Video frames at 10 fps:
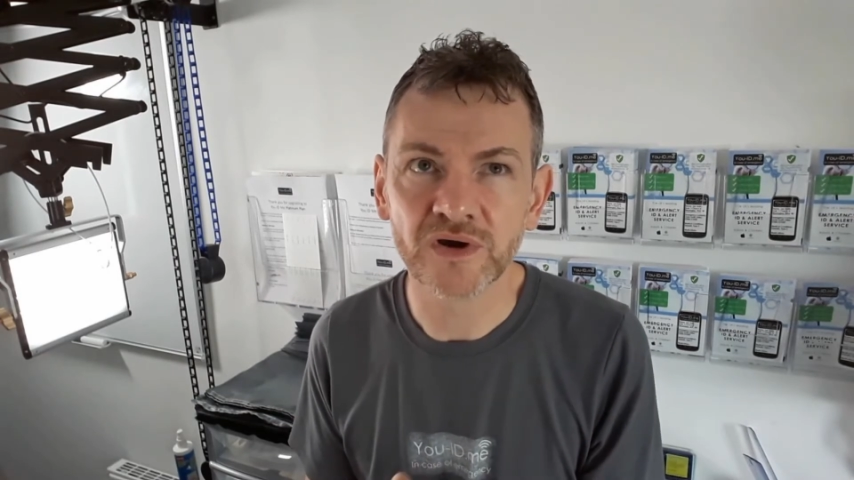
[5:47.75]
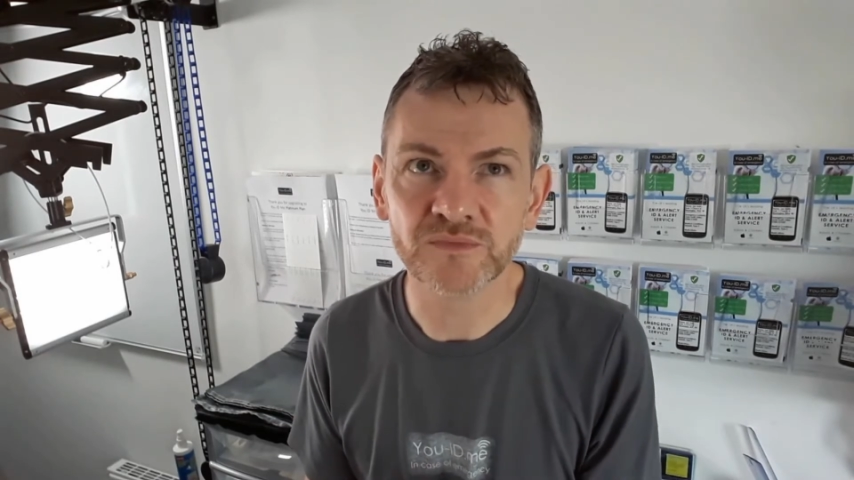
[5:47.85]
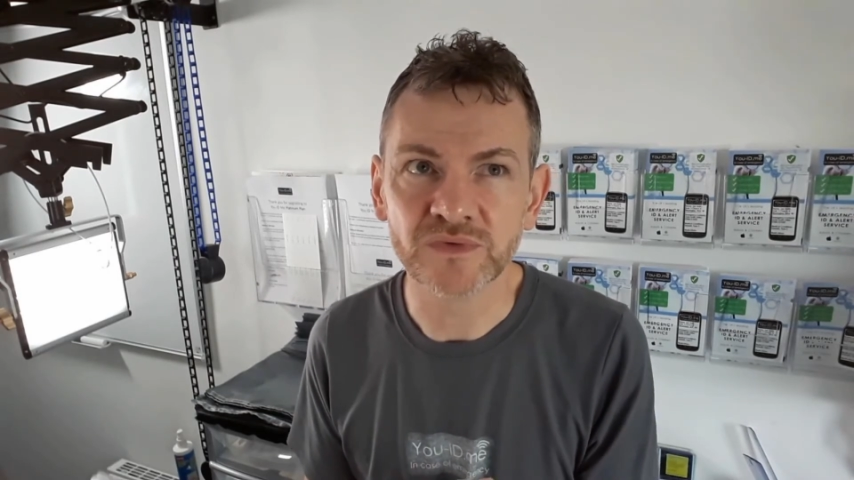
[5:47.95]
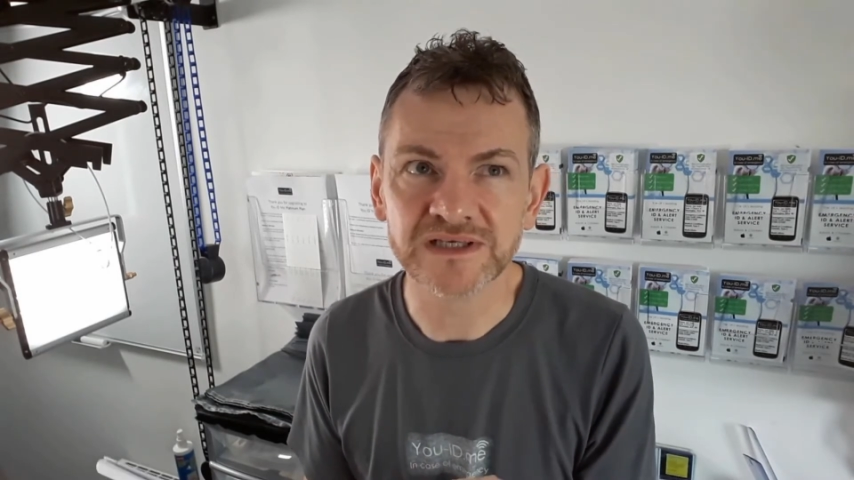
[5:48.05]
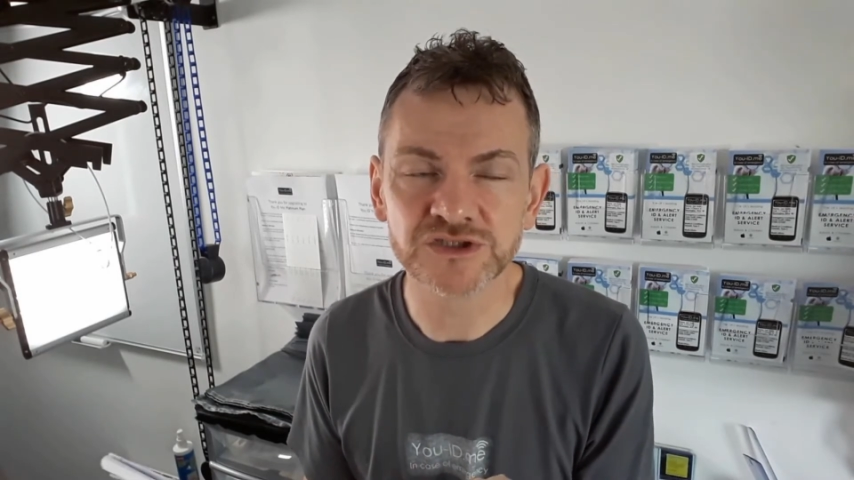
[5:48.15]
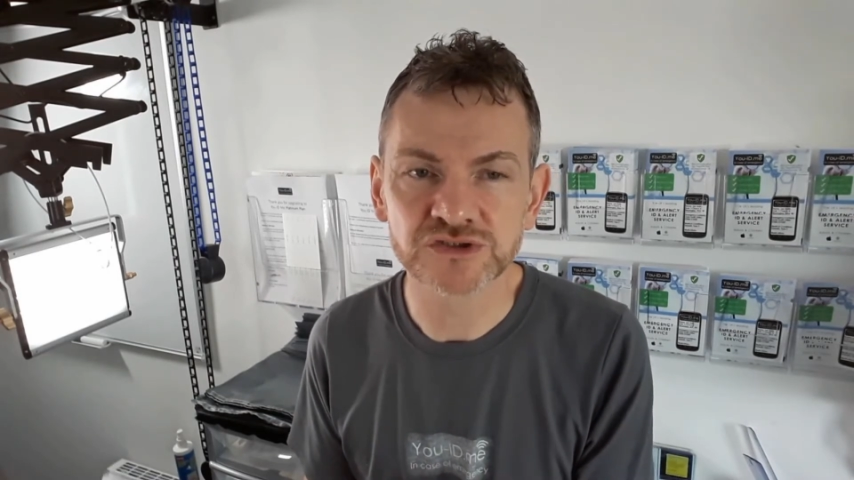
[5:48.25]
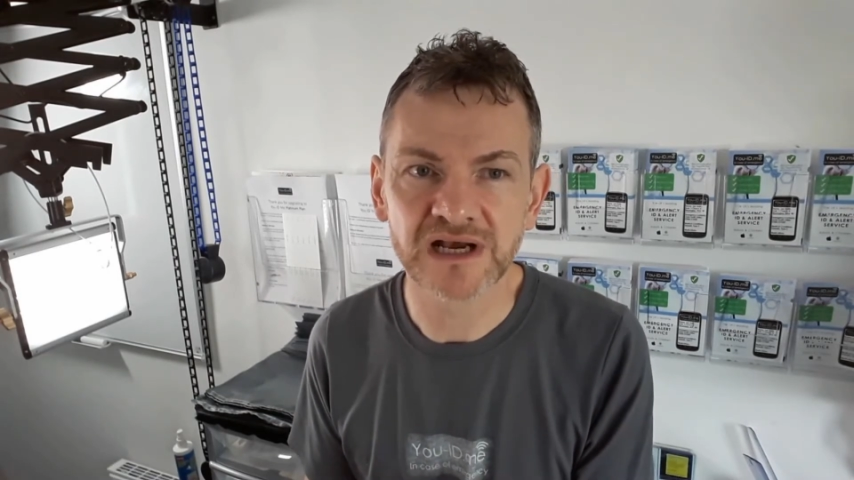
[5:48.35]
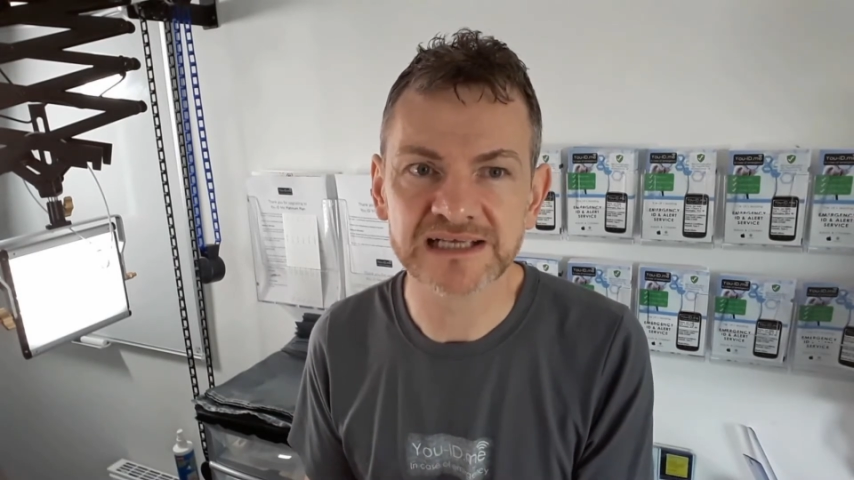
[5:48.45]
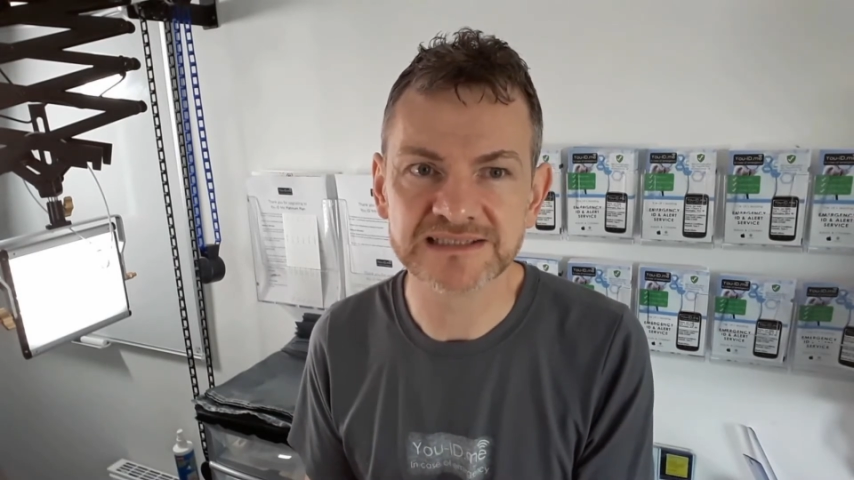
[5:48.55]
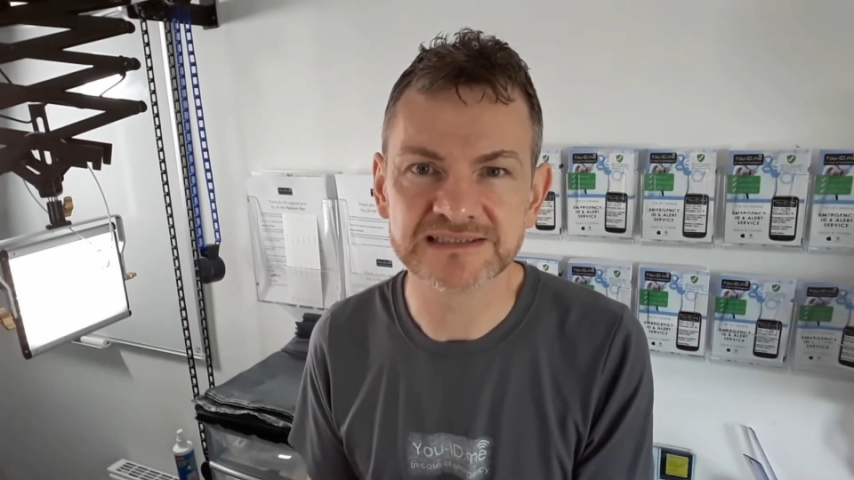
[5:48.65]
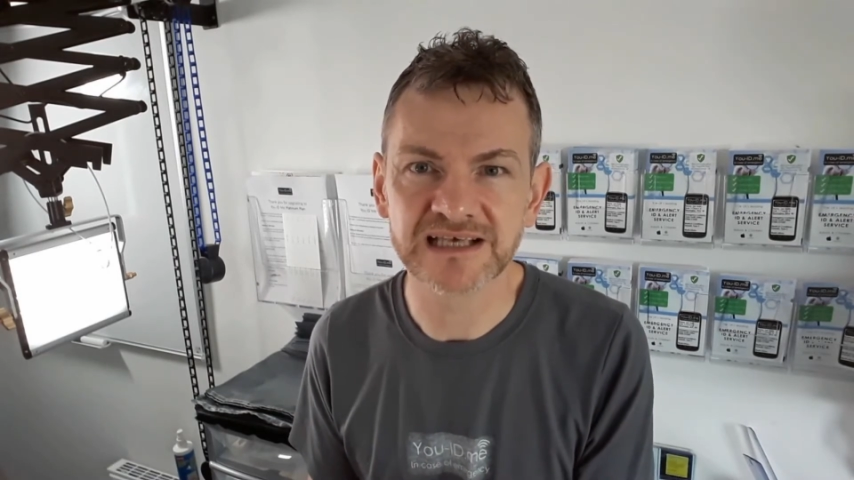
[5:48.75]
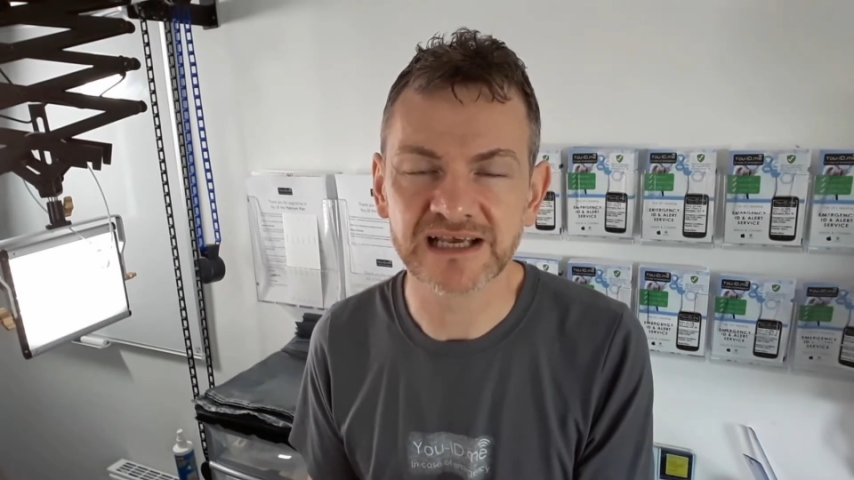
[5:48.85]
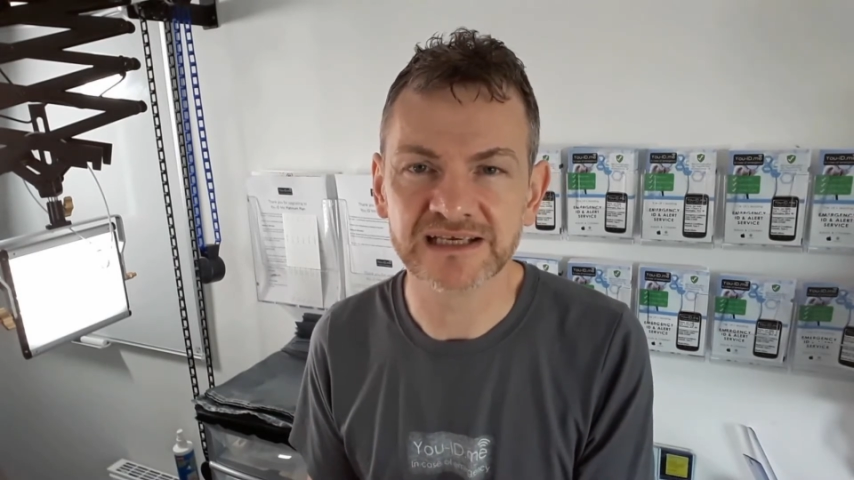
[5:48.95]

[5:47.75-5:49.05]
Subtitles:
point we try to